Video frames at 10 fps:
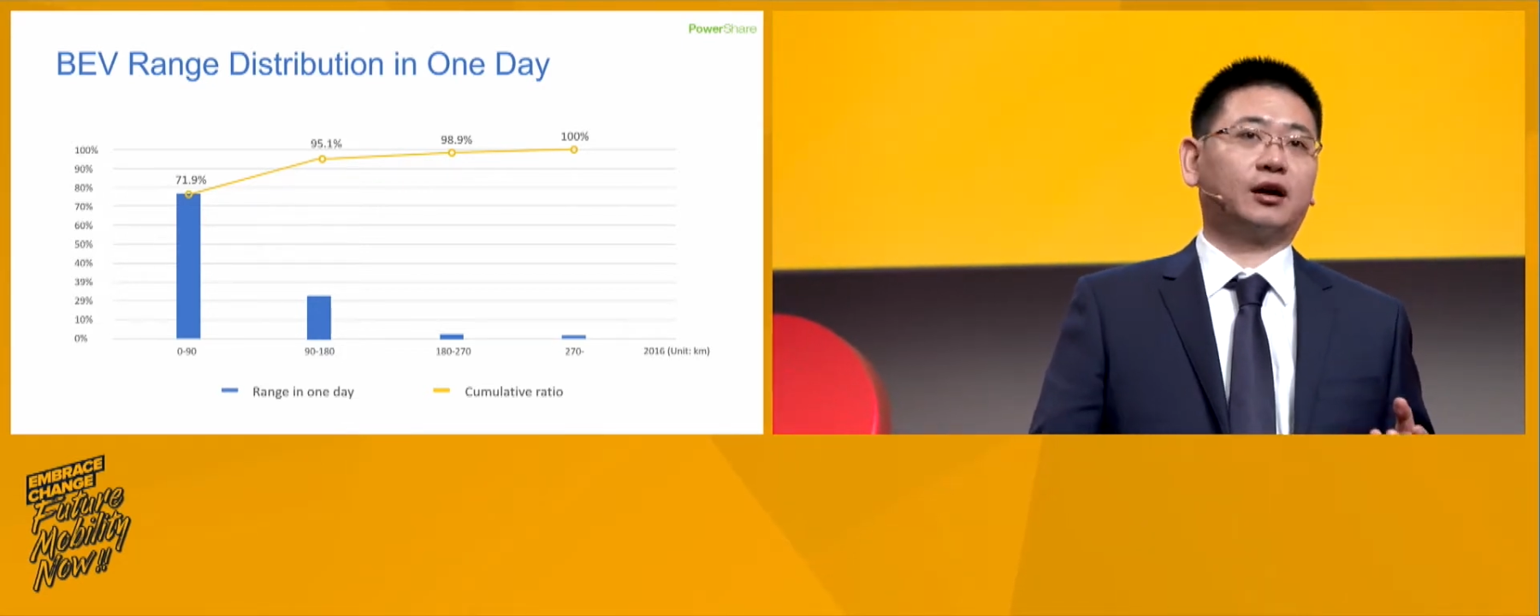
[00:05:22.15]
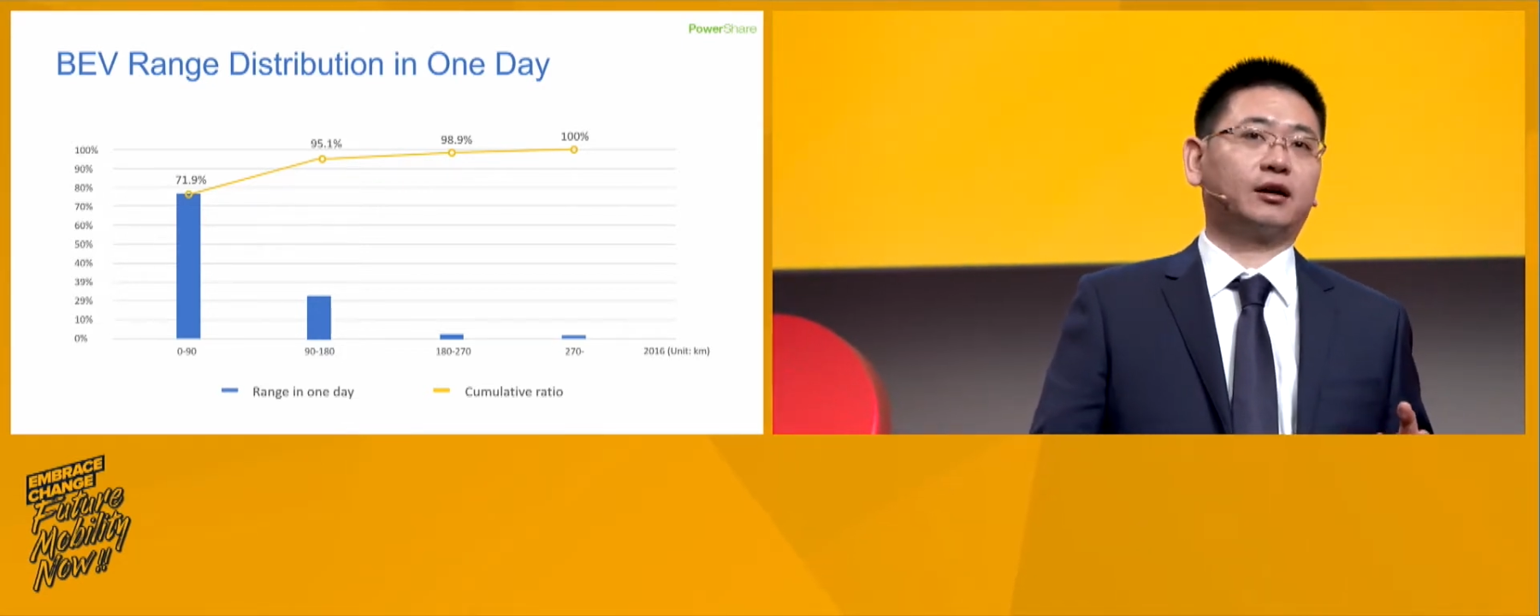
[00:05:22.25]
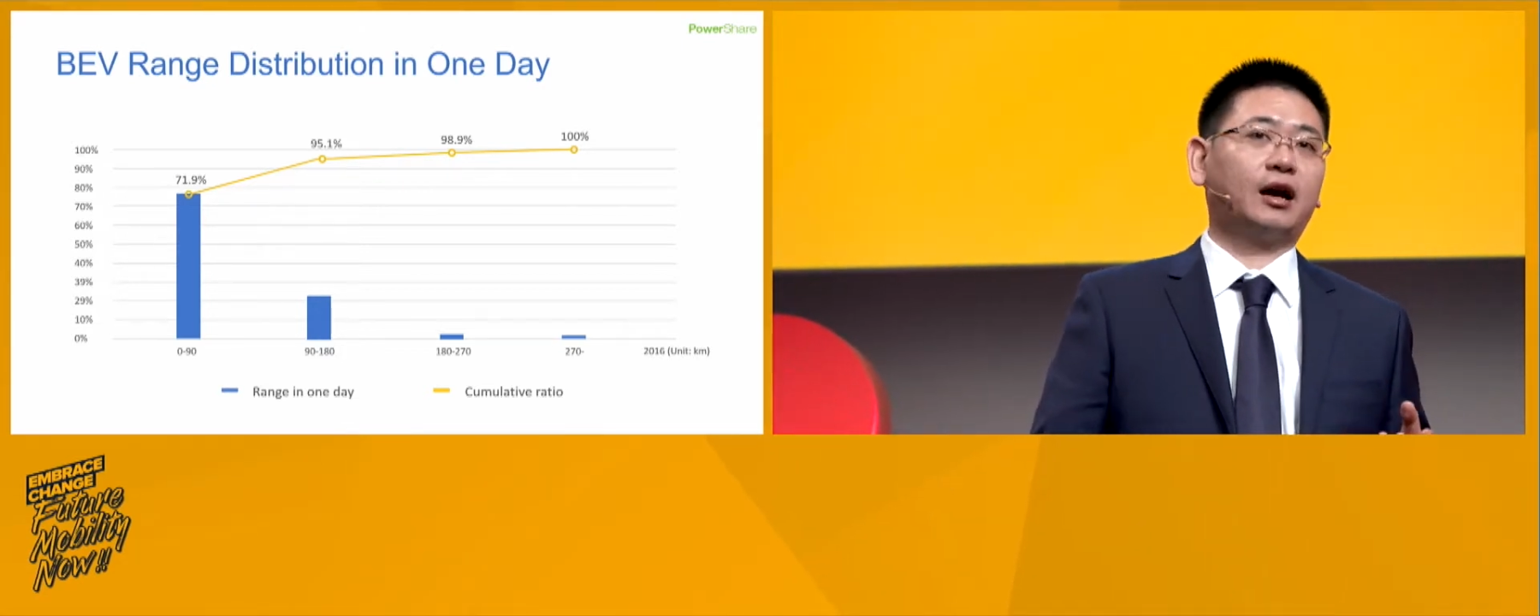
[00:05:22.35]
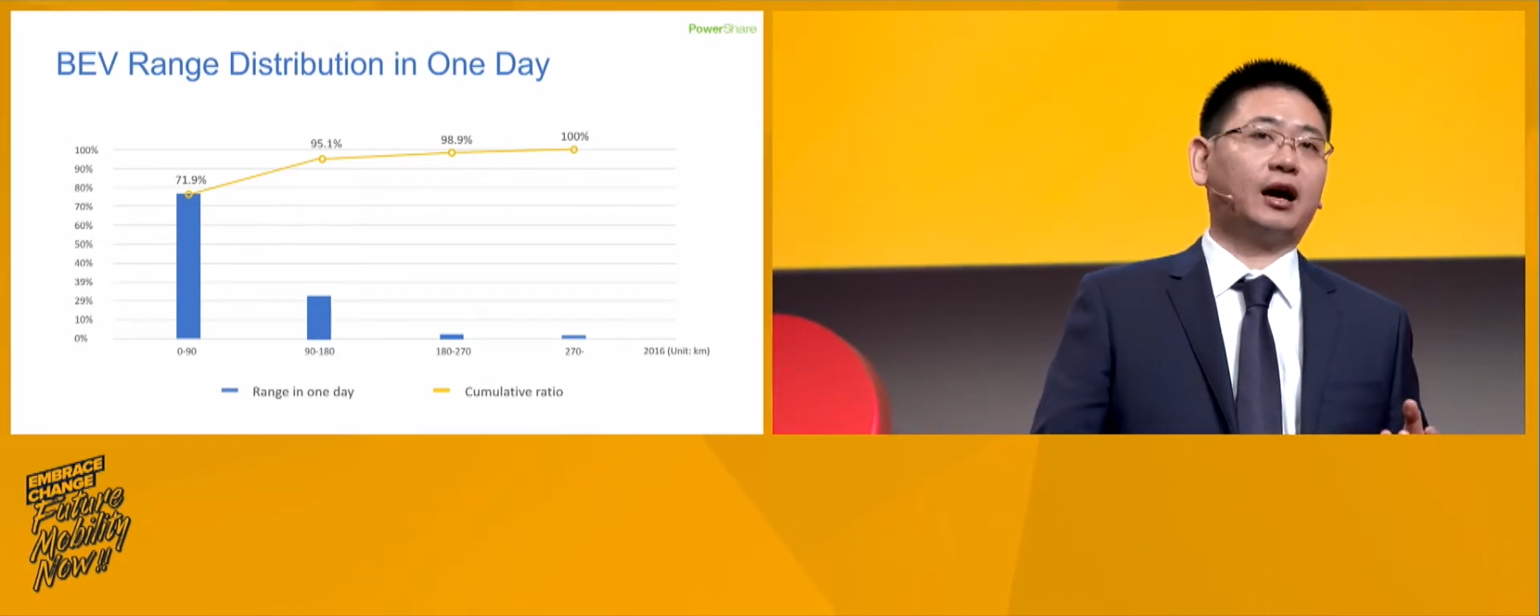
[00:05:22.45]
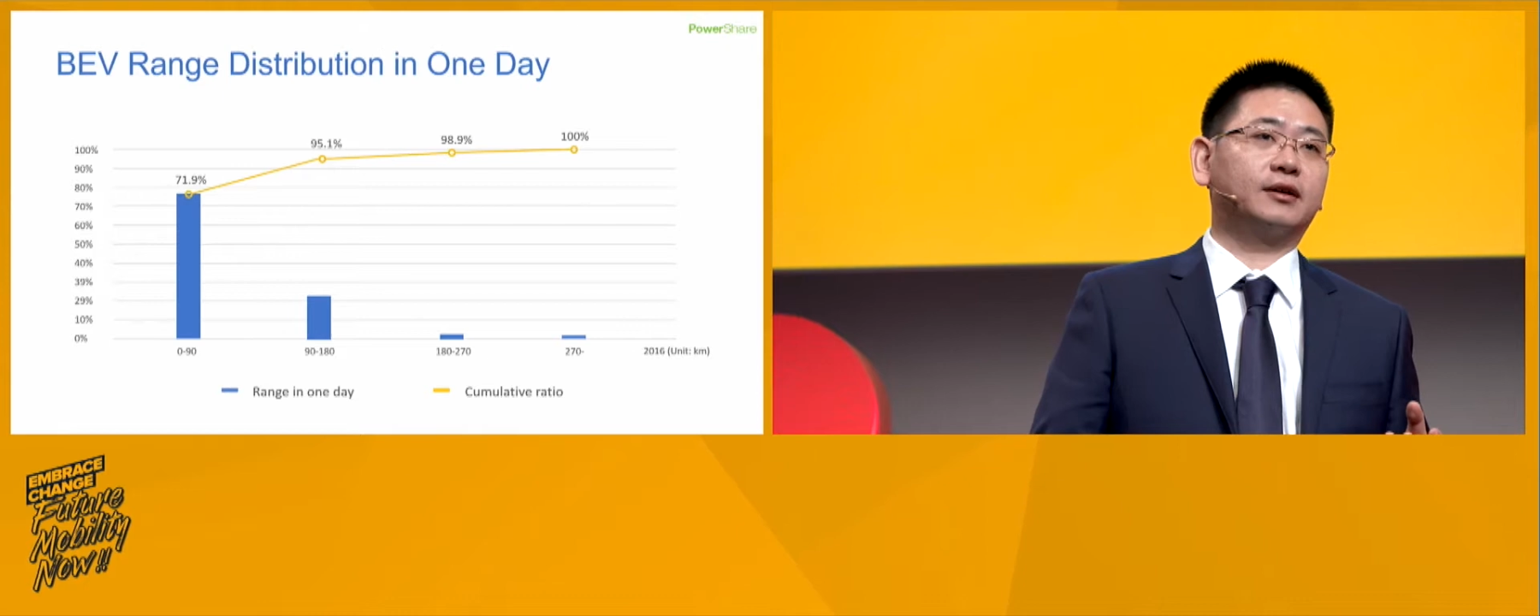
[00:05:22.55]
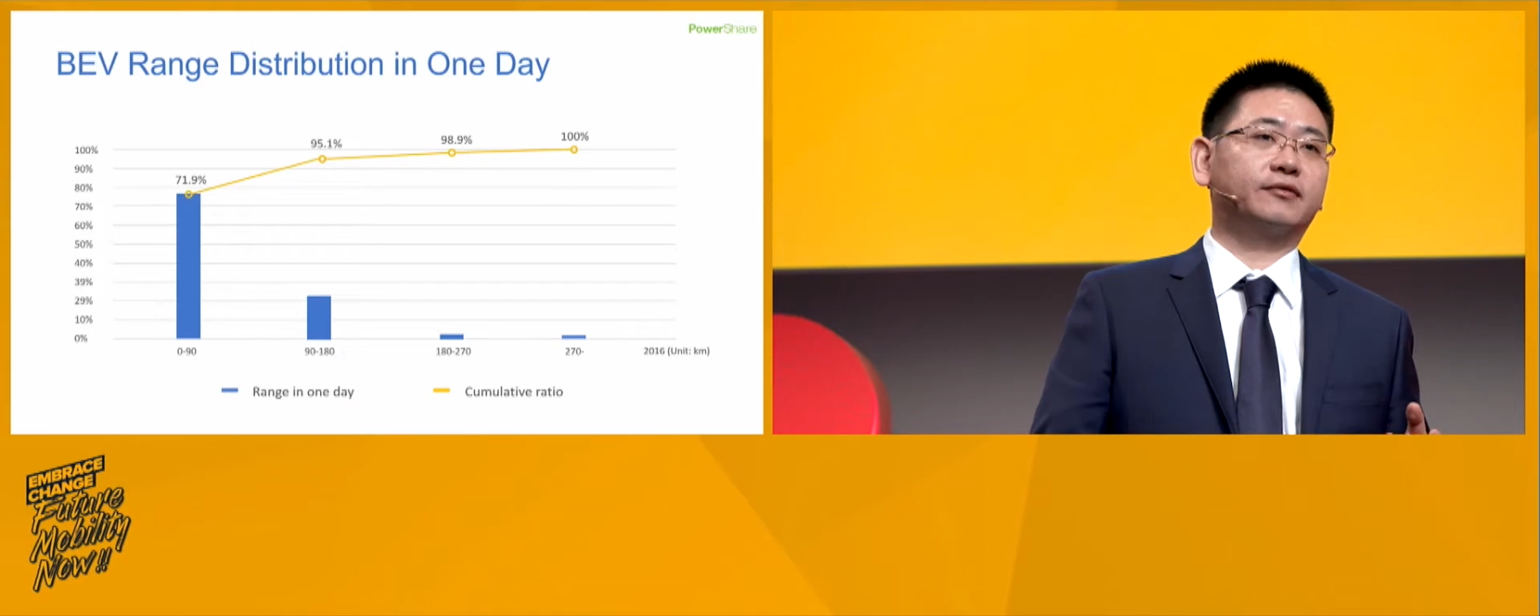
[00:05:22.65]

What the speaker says: car